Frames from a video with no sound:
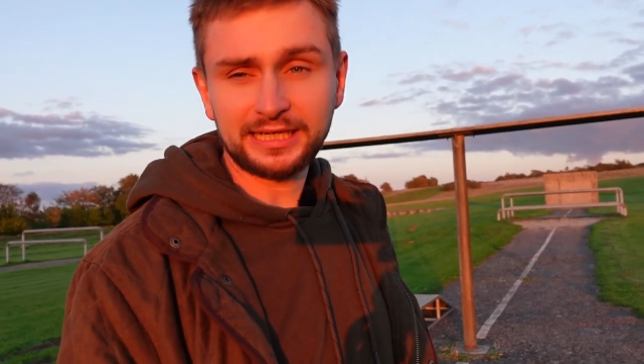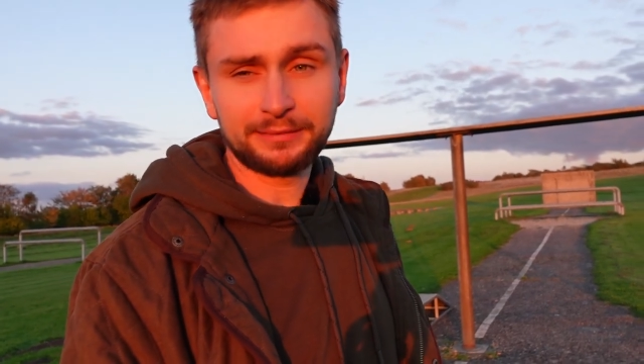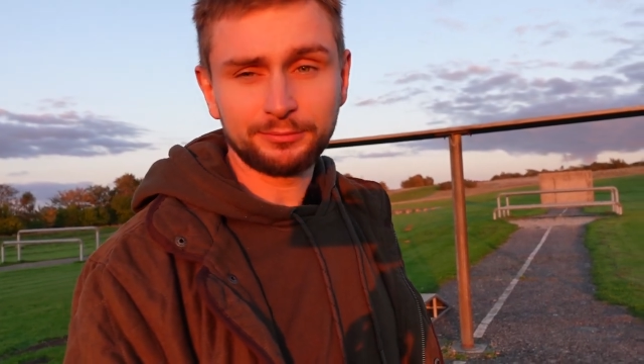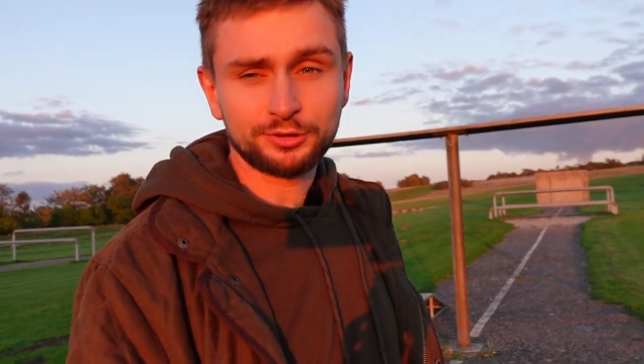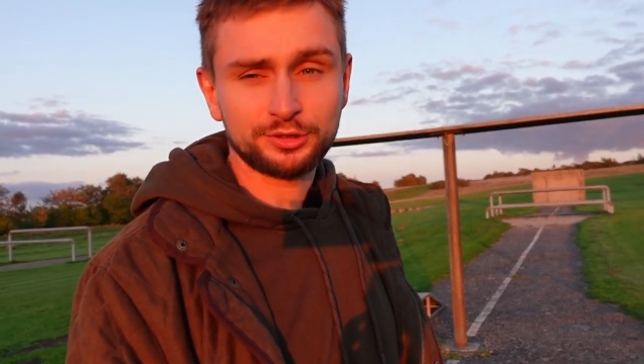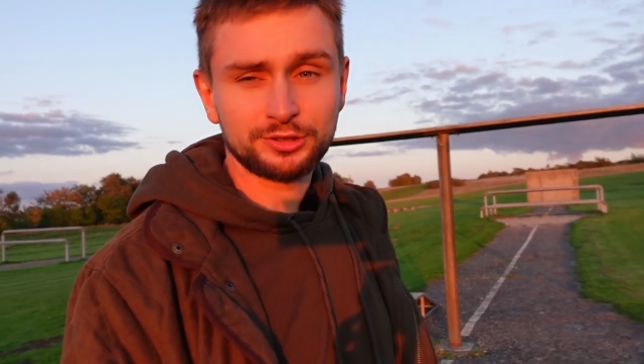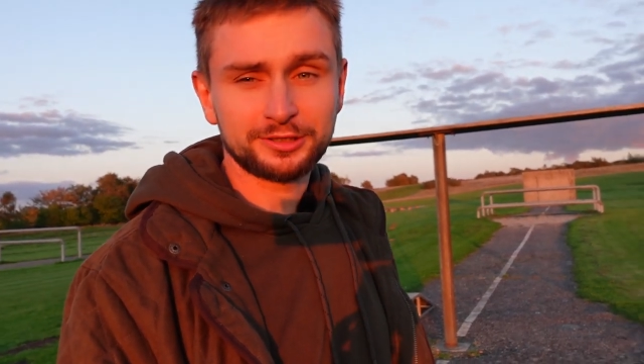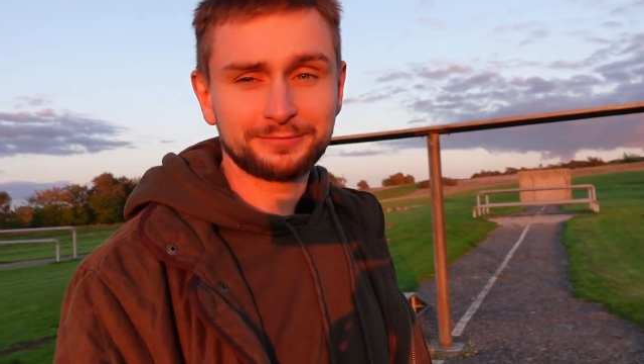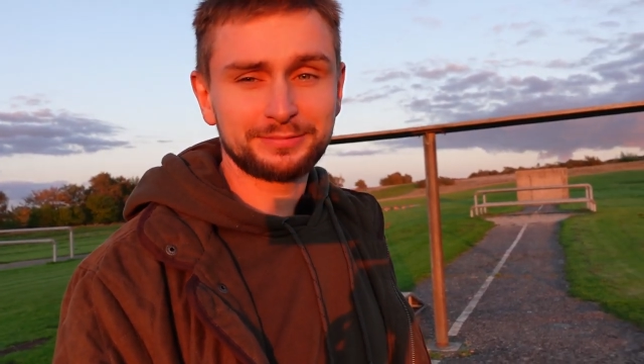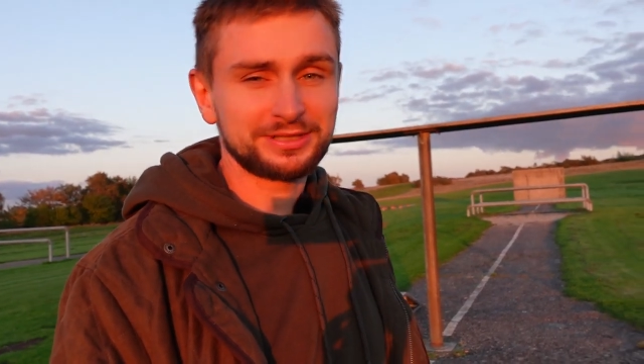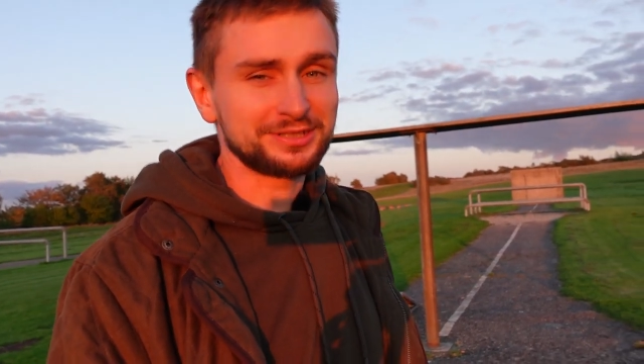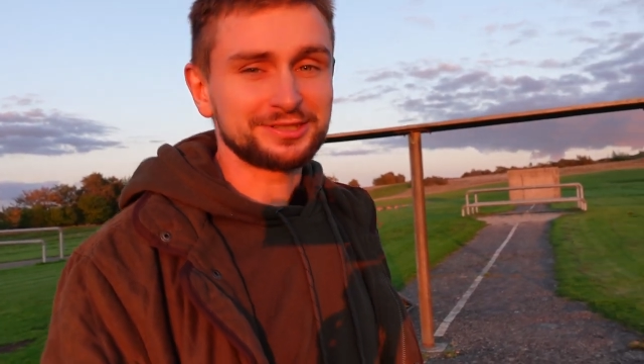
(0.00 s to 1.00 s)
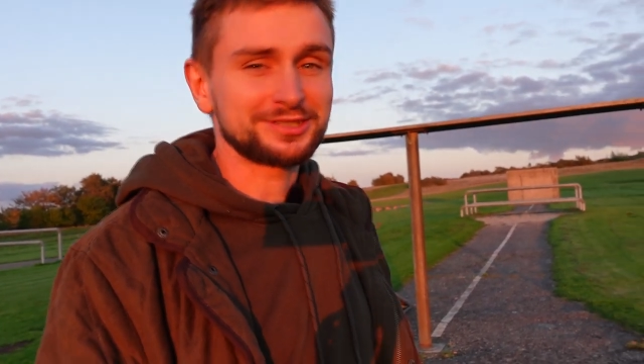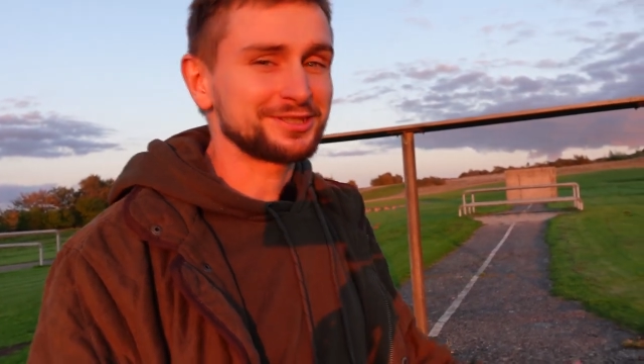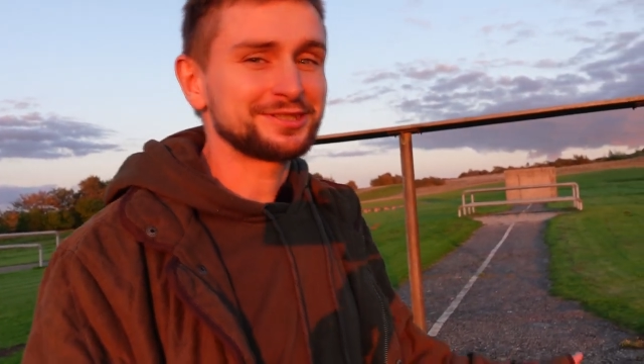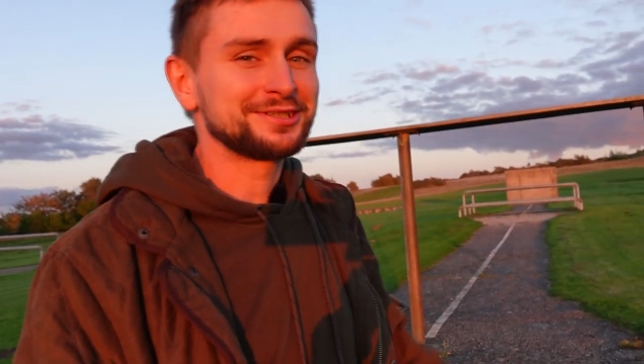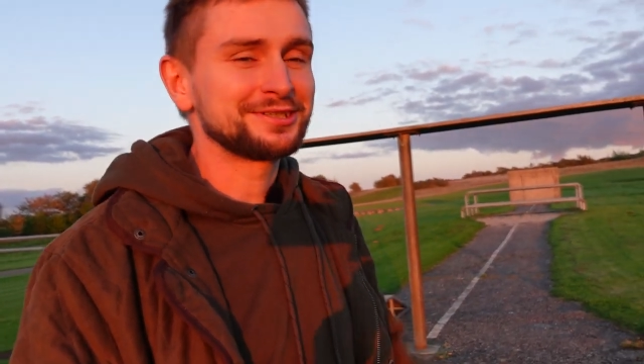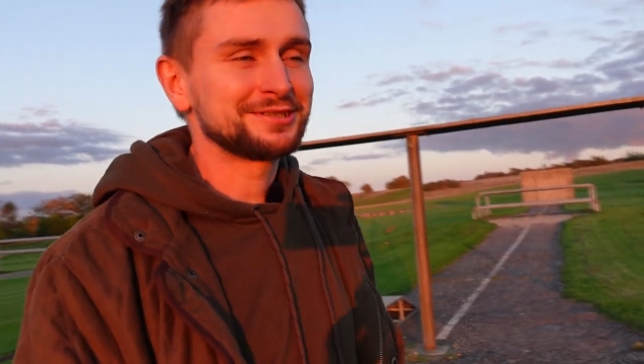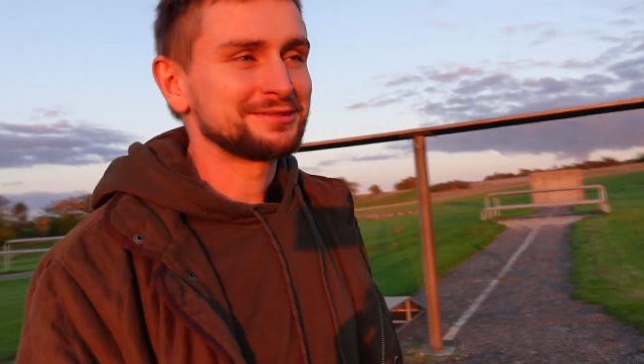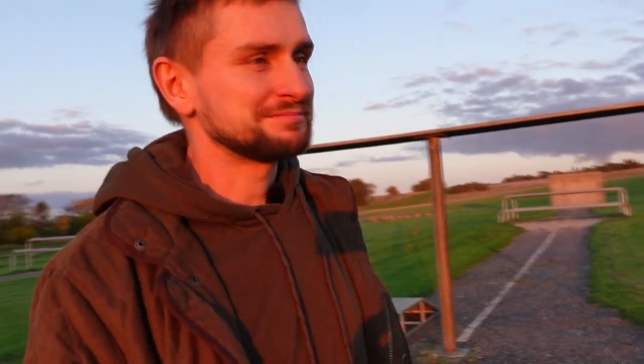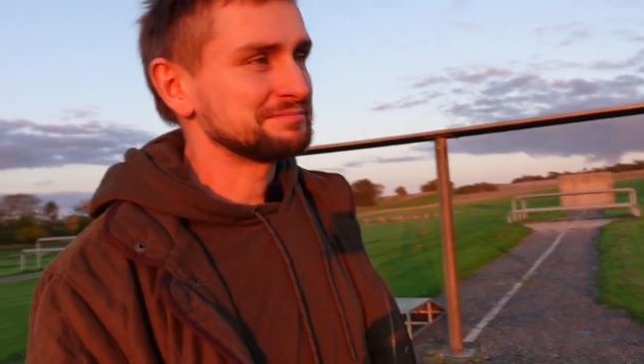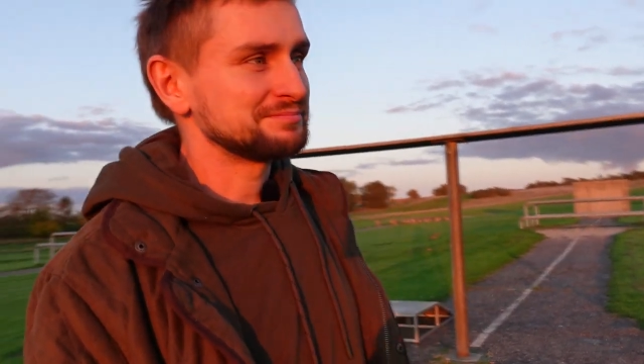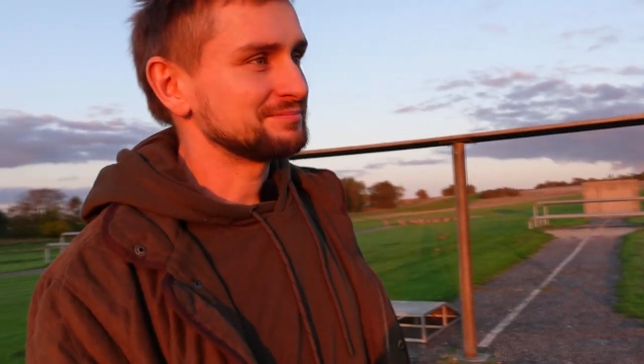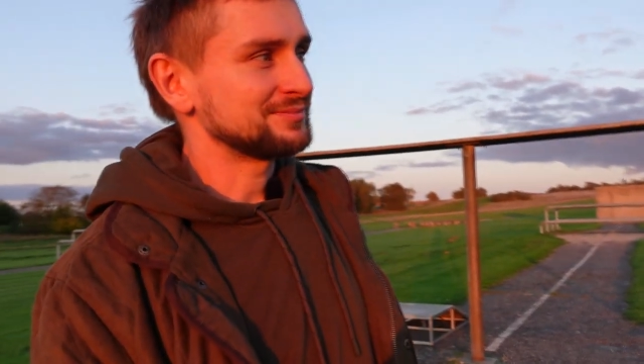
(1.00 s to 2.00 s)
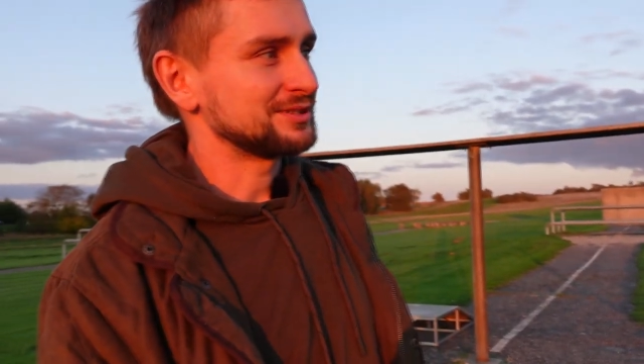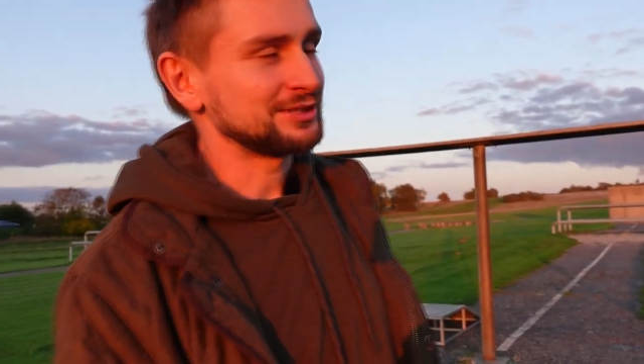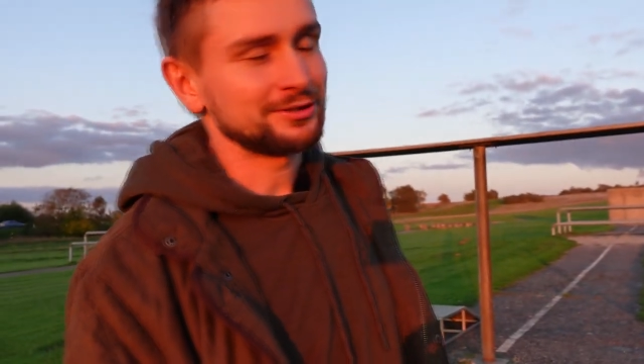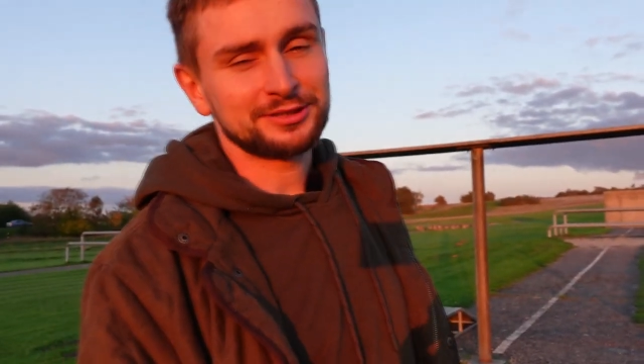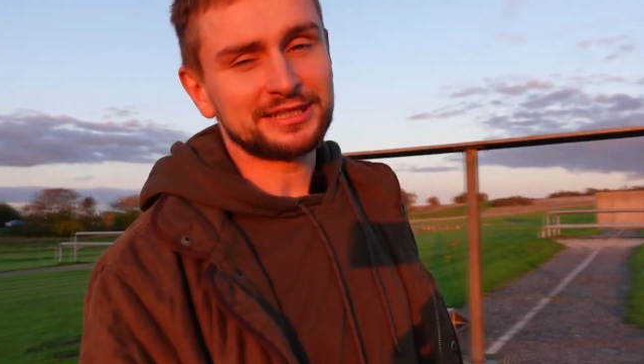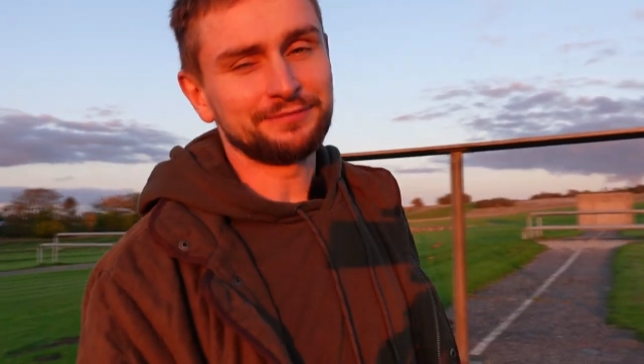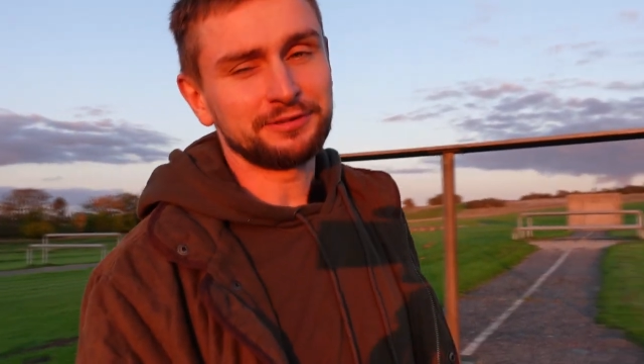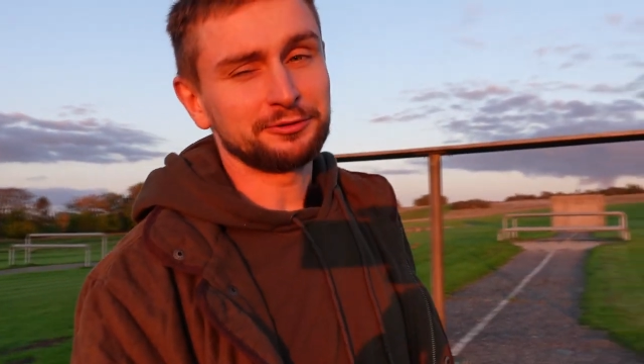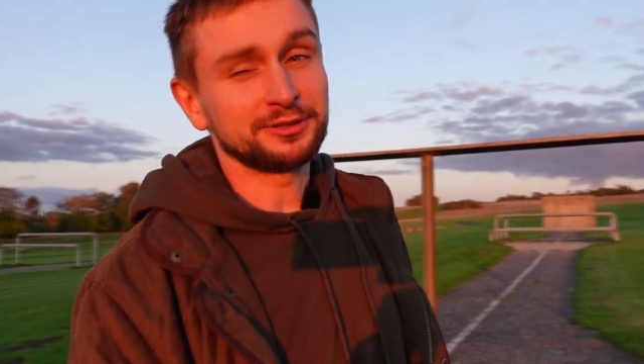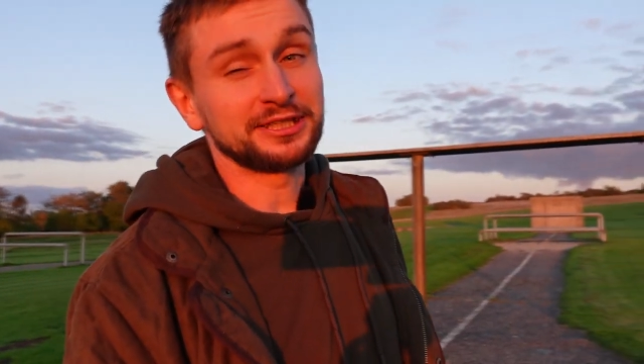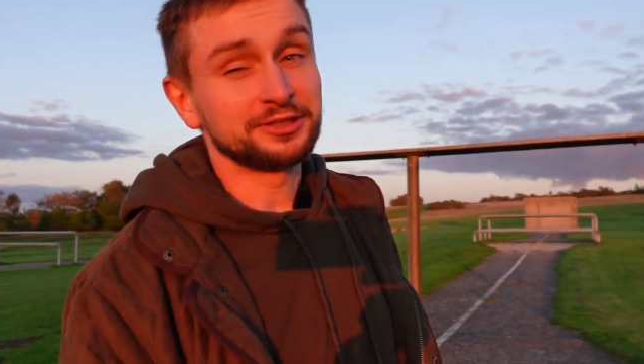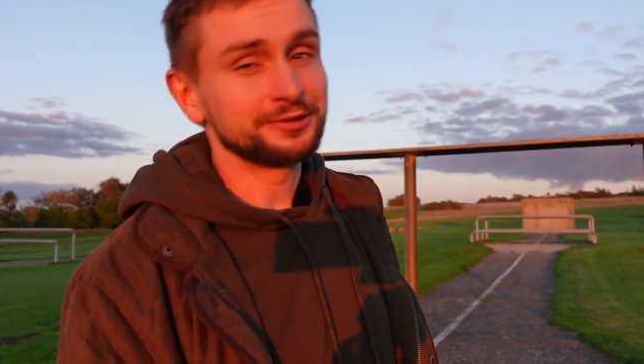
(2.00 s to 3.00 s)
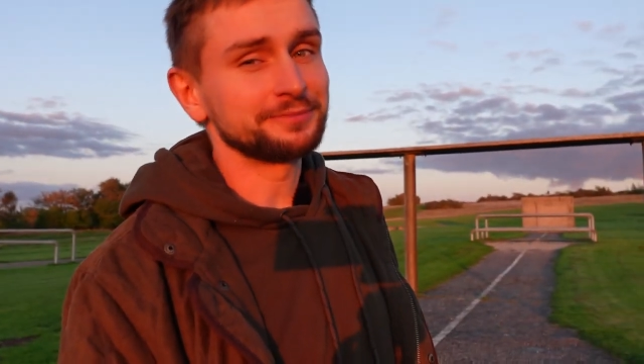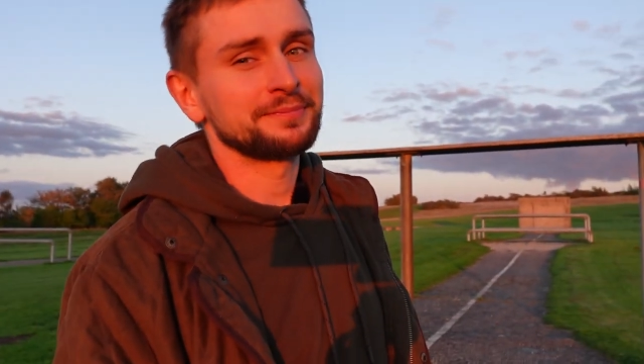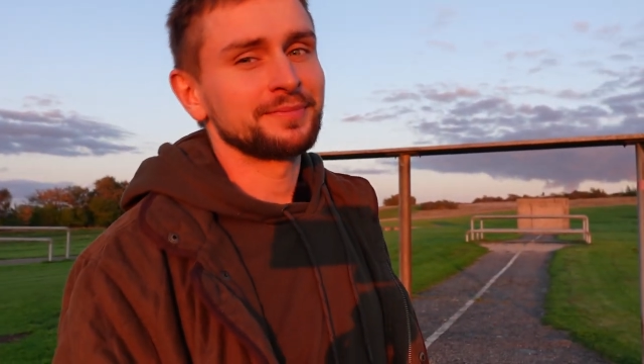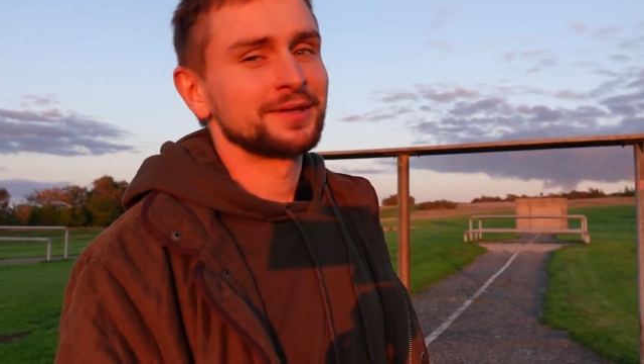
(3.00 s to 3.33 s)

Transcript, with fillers: I'm not sure because it's not something what I do.